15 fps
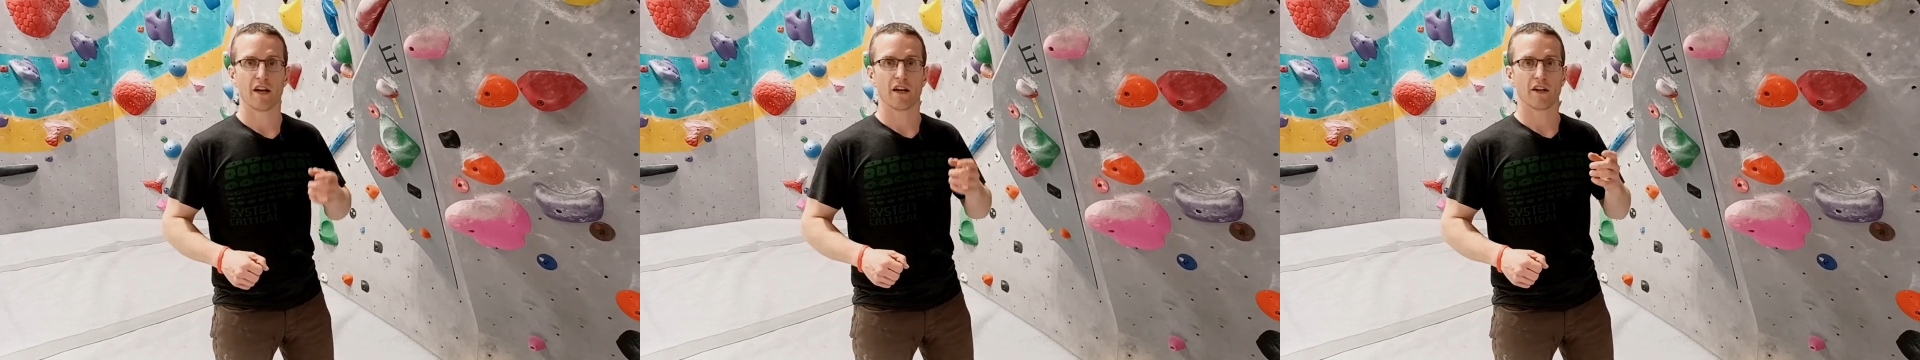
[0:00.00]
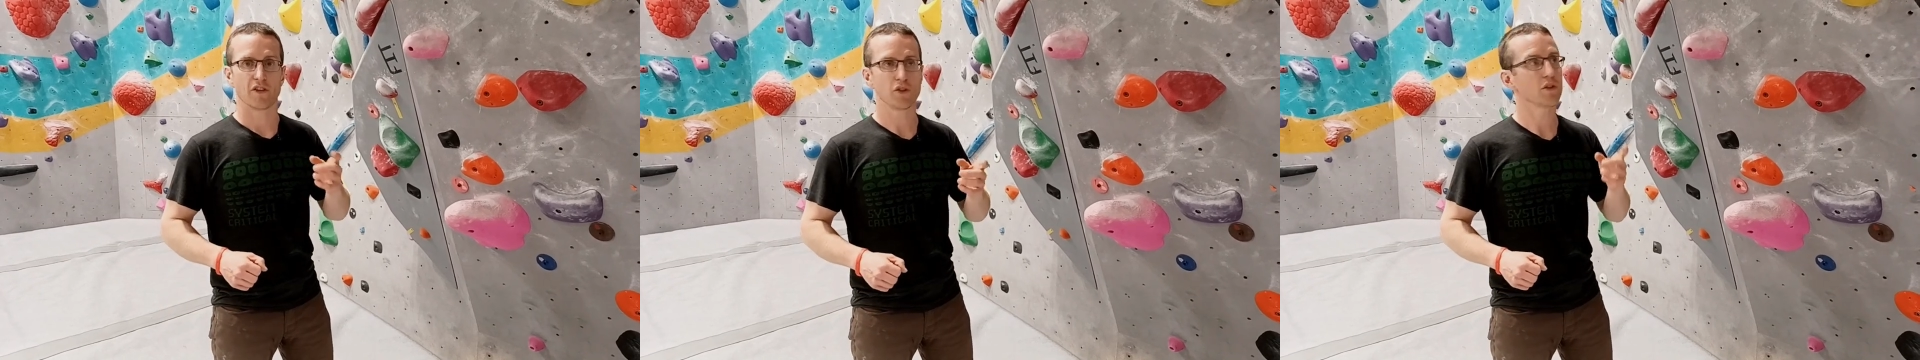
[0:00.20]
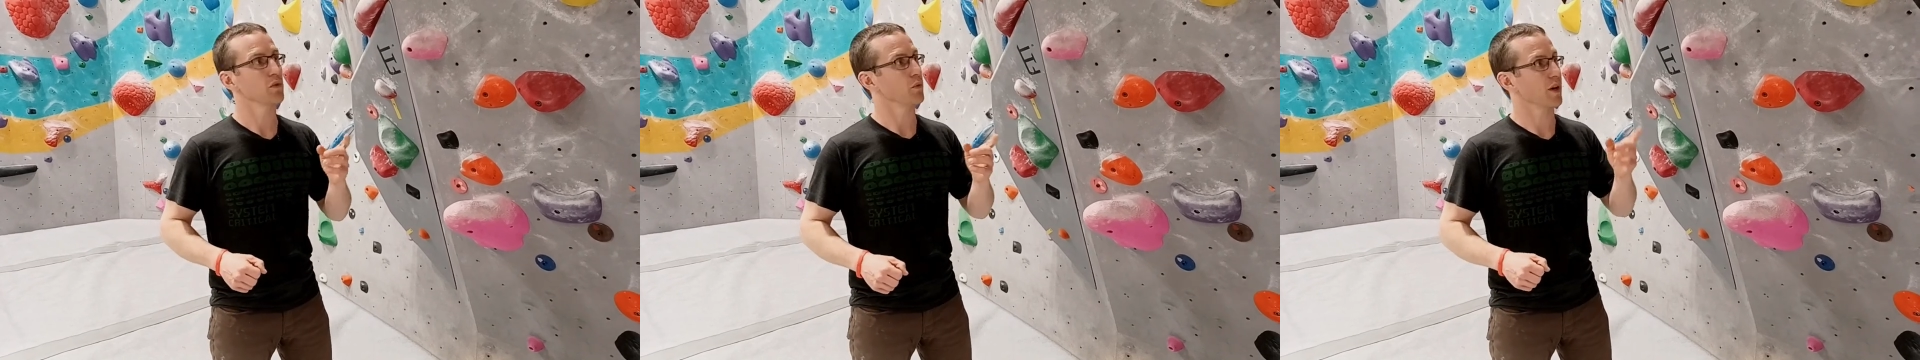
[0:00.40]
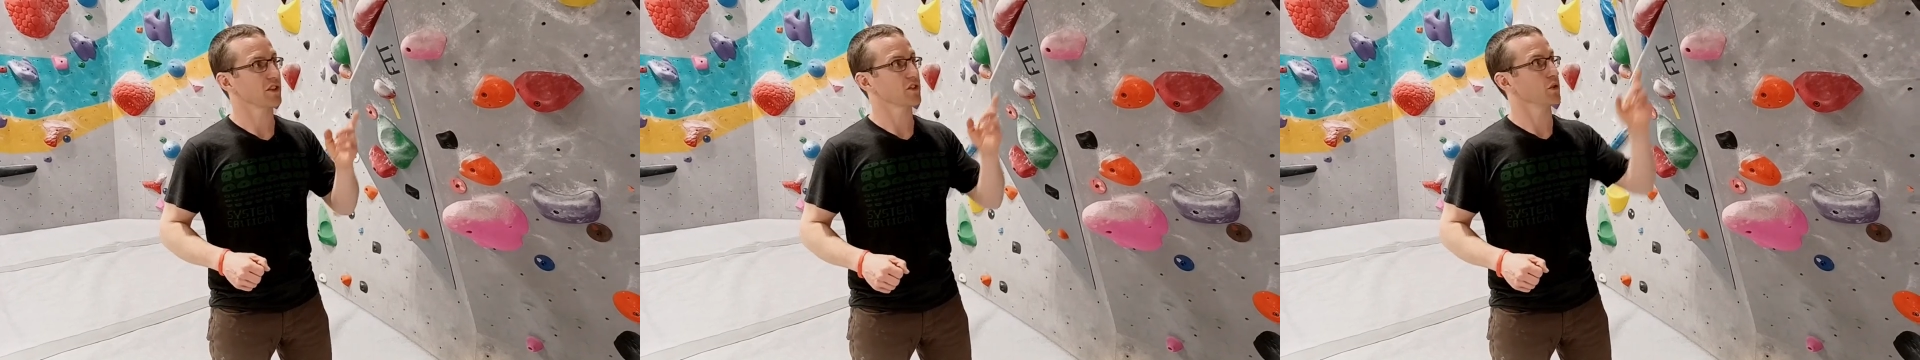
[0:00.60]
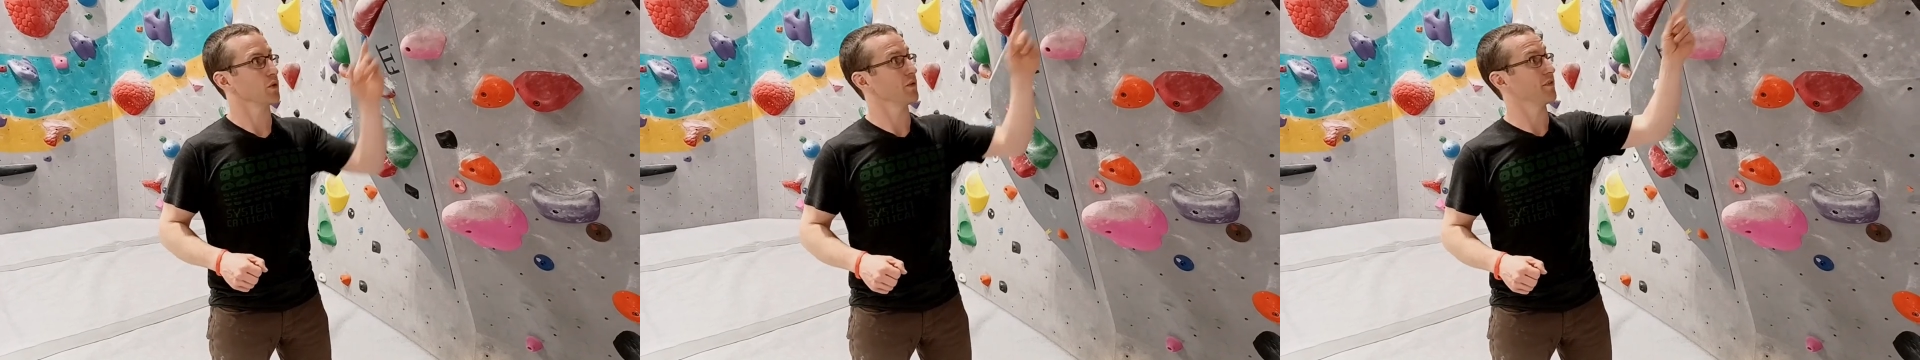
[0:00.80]
And you can watch
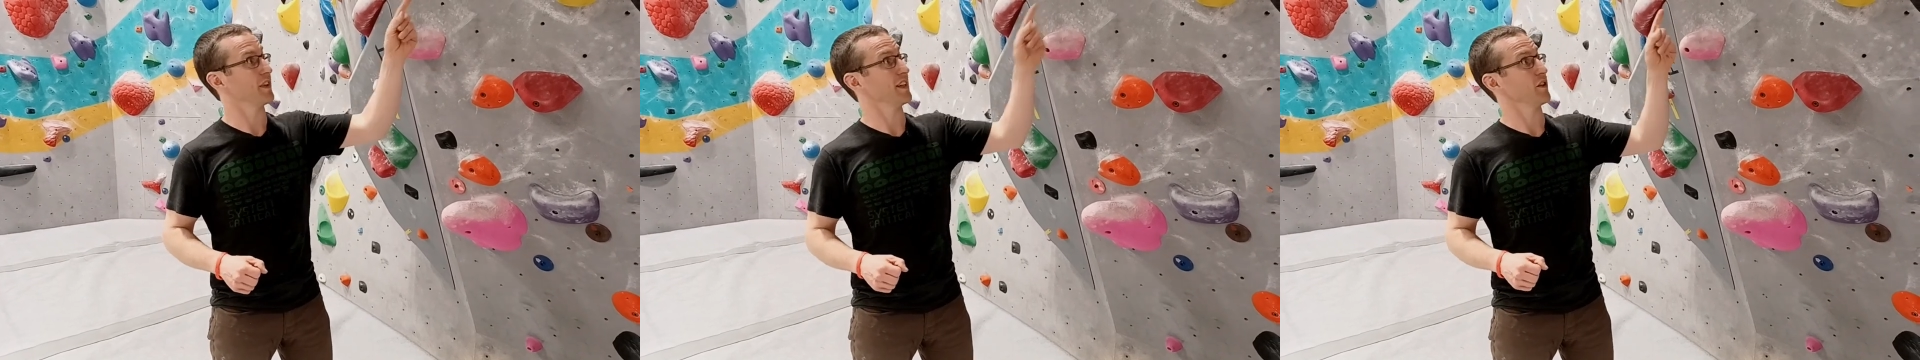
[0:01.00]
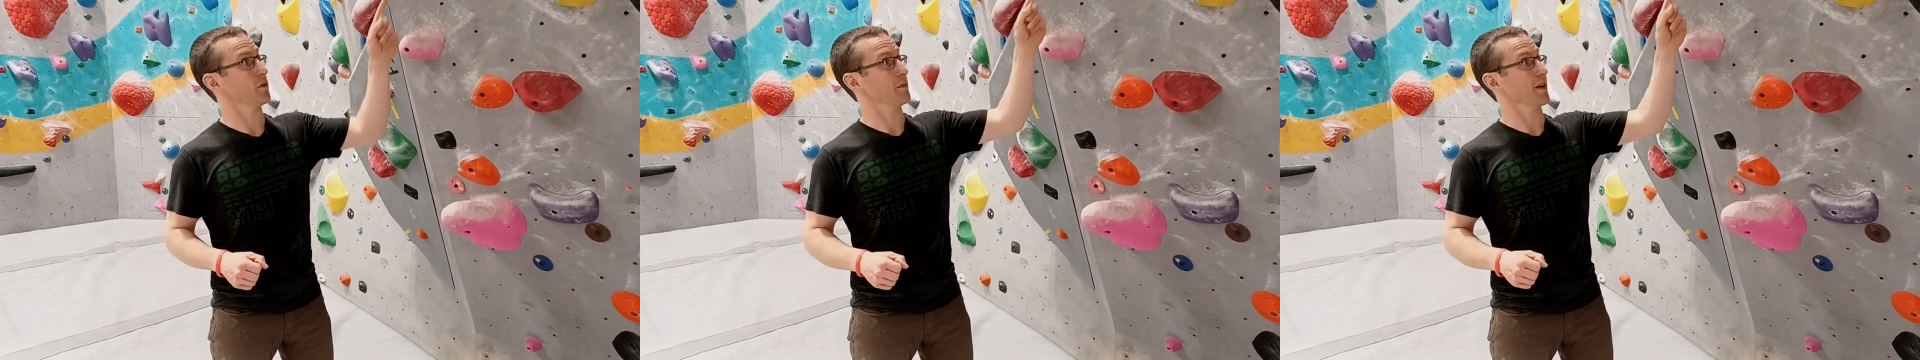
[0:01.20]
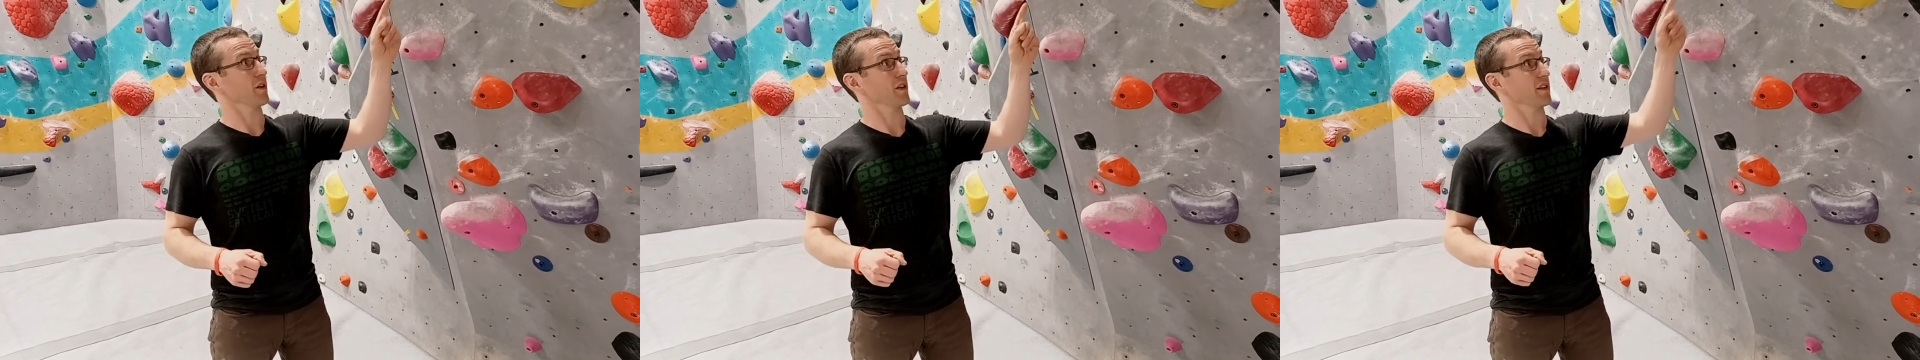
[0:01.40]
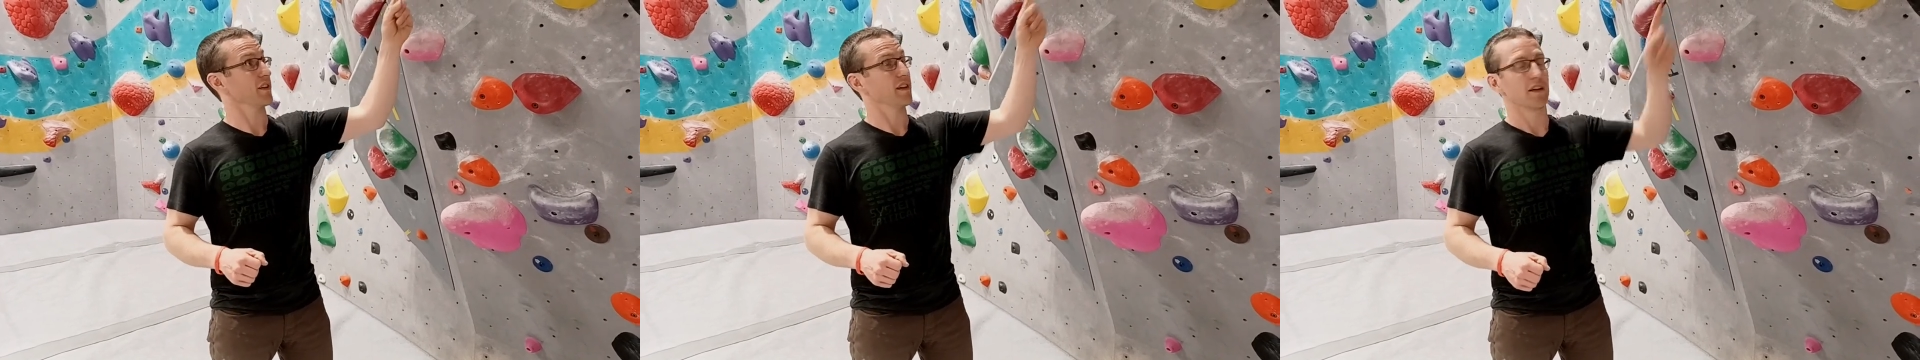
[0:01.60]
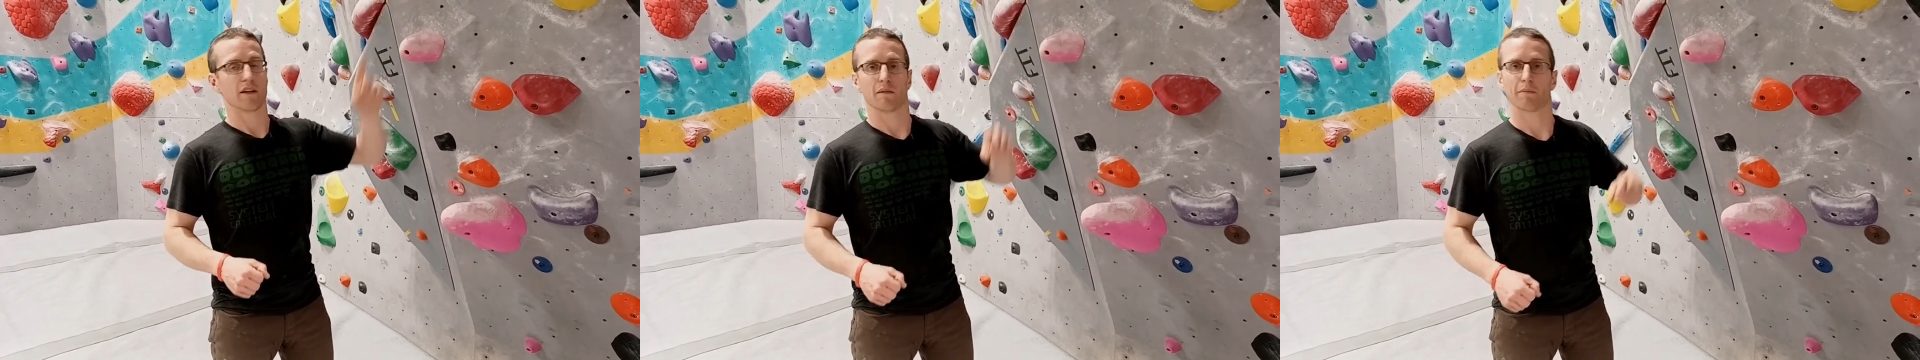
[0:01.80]
a whole video about it
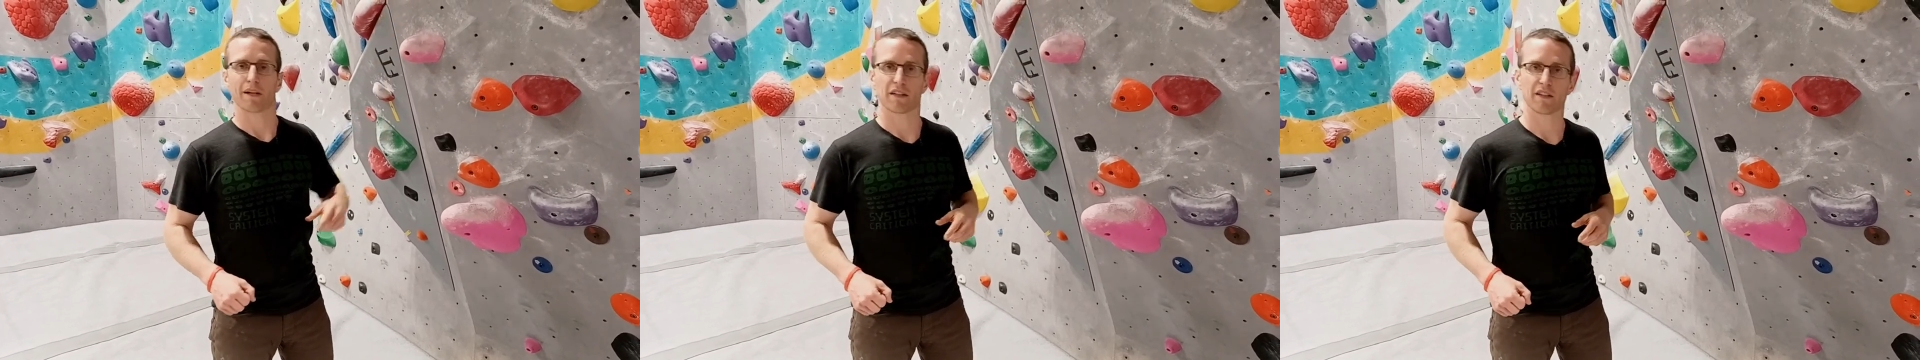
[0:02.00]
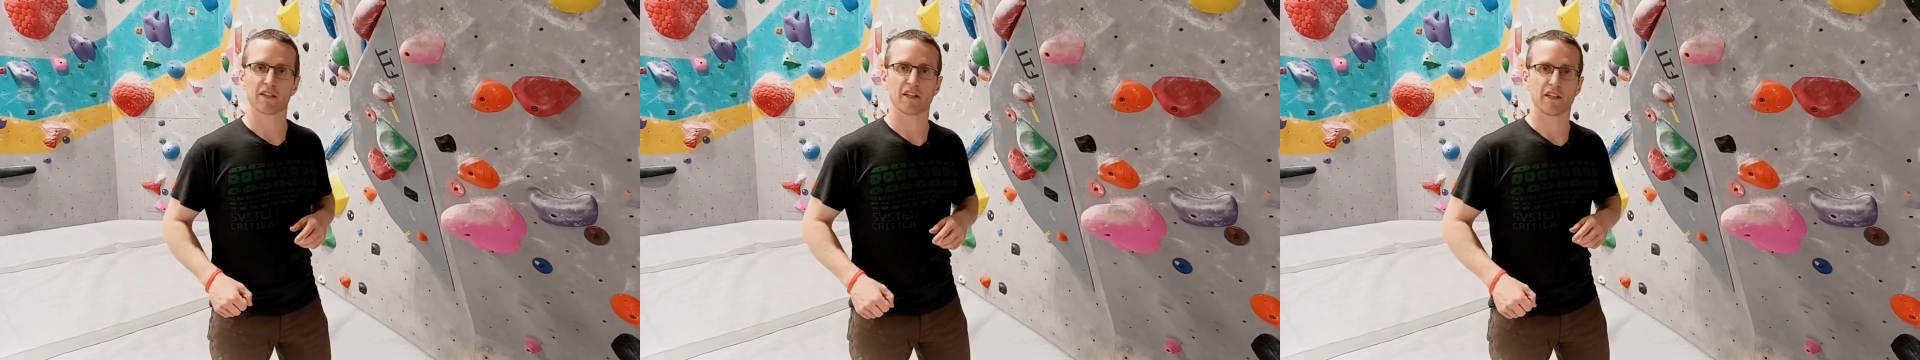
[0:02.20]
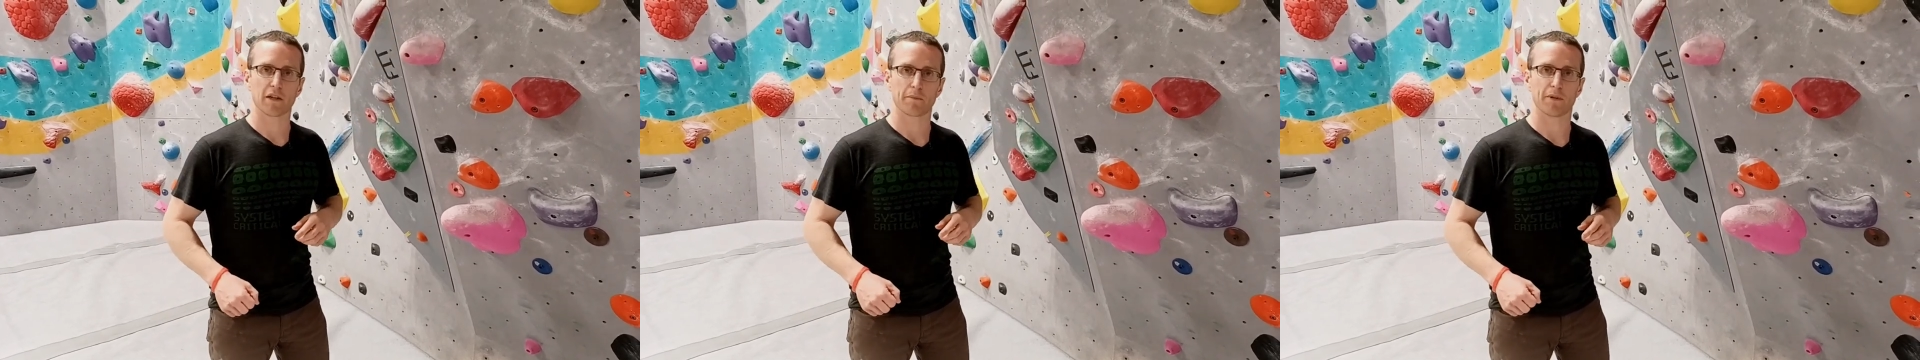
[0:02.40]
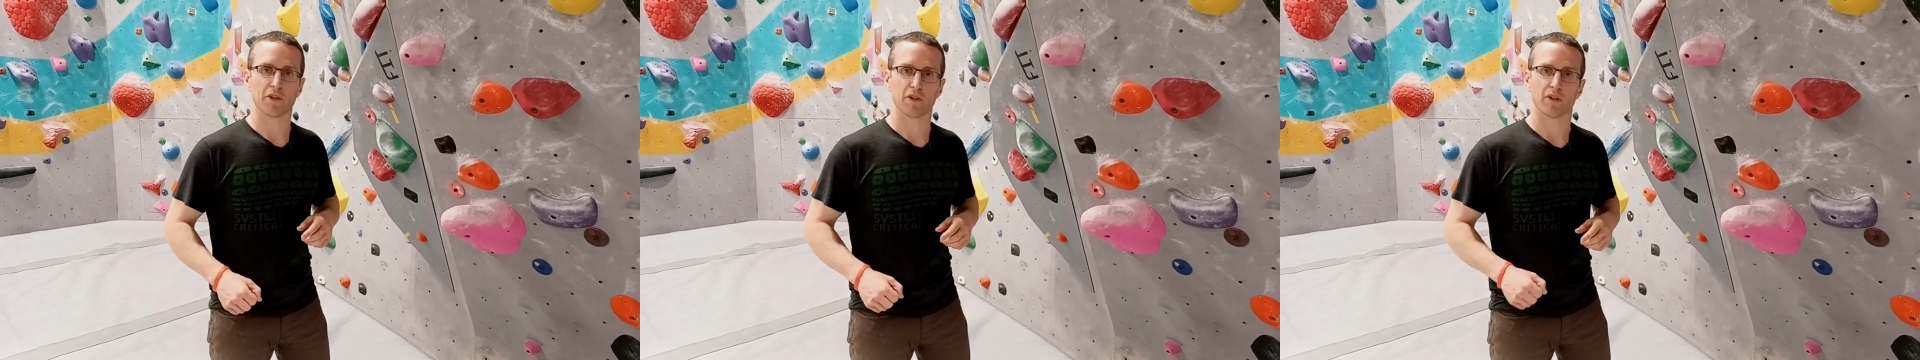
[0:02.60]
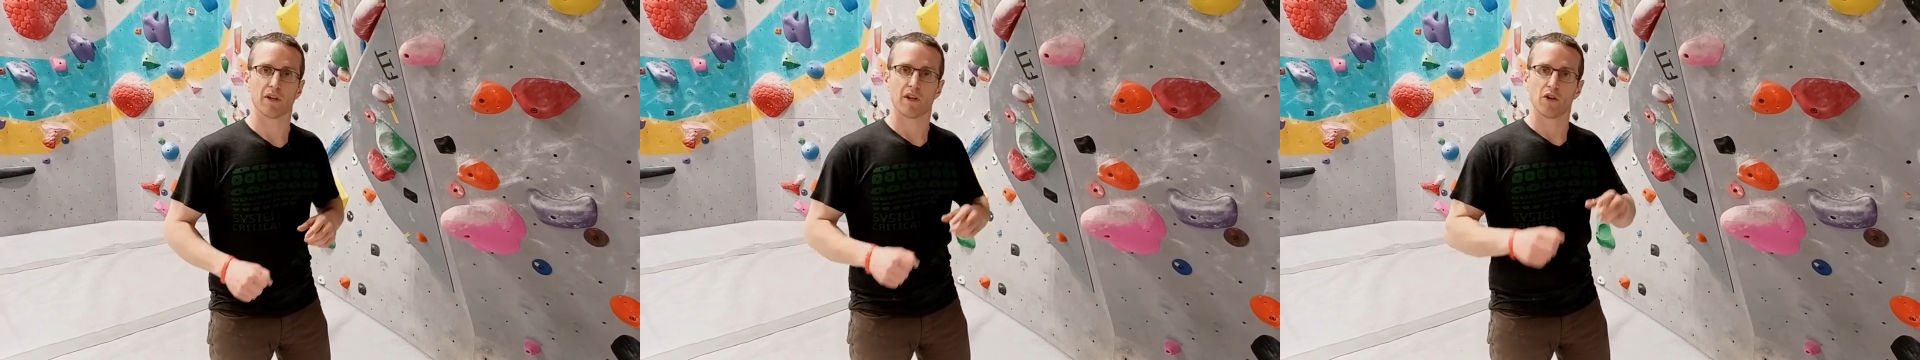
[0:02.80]
by clicking up here,